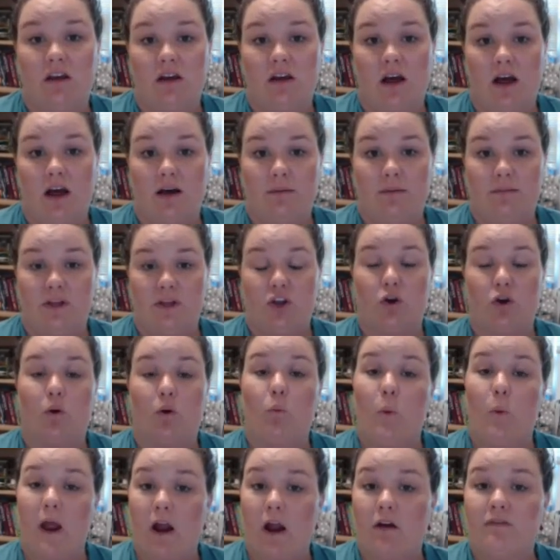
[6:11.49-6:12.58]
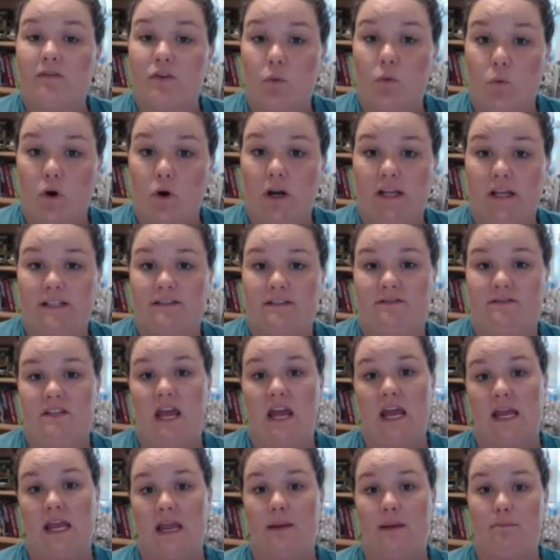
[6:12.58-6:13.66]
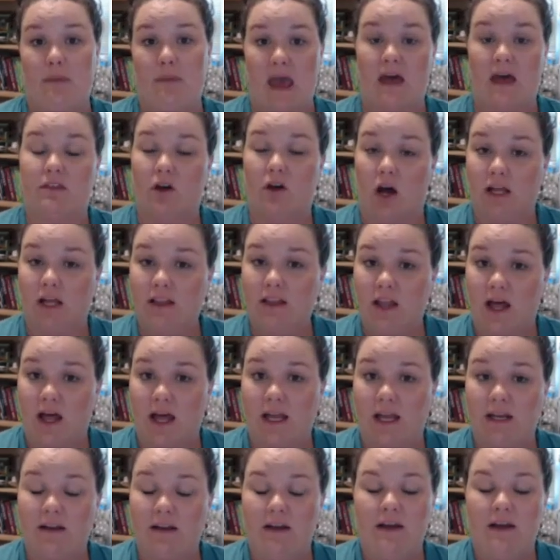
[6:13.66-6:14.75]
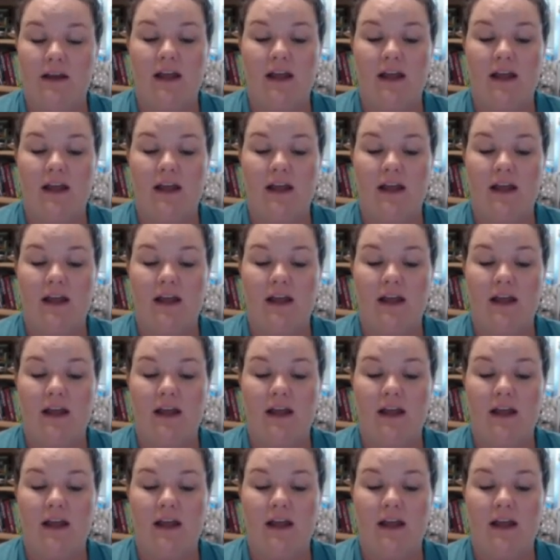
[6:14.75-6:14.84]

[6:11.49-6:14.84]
that you're aware of the warnings of taking math online.